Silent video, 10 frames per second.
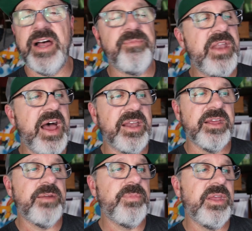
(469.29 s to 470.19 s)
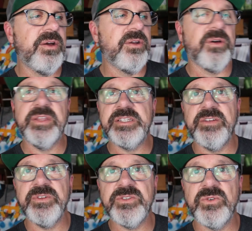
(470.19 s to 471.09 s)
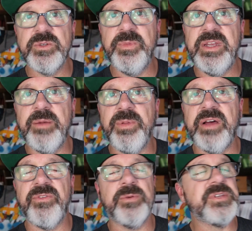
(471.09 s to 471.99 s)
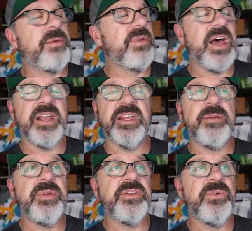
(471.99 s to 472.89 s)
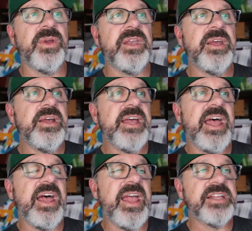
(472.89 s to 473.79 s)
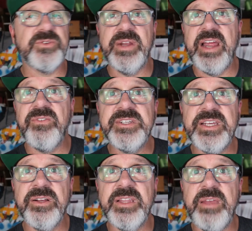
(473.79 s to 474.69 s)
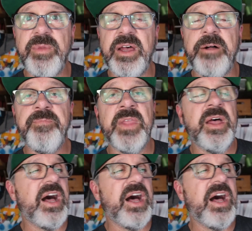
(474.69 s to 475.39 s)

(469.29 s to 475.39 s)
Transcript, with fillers: I'm not going to be on all these different social media platforms. I'm not going to be doing answering every single email.